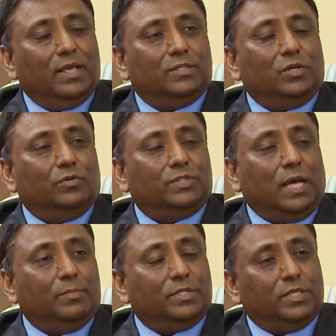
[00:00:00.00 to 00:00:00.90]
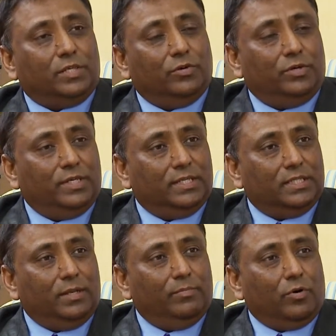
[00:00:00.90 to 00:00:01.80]
So cybersecurity is
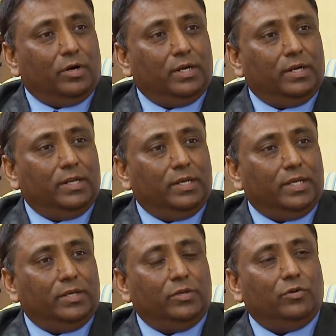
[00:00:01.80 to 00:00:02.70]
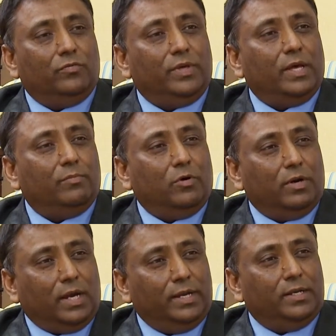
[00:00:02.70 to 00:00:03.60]
an important area. You know, we have about
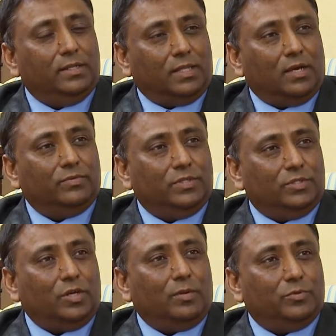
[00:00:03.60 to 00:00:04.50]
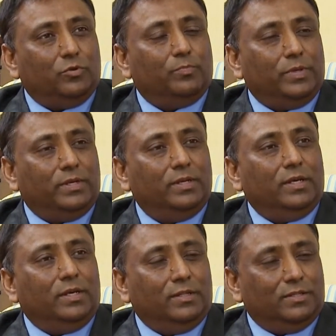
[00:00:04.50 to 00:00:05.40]
19,000 jobs open
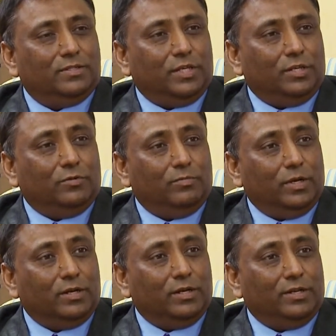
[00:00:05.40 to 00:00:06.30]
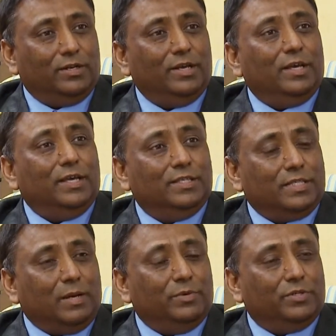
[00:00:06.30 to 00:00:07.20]
in the state of Maryland in
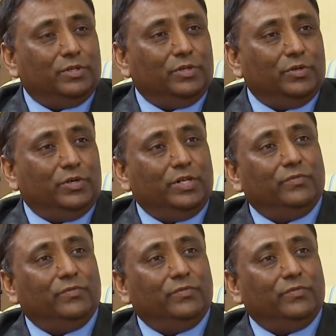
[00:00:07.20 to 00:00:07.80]
cybersecurity.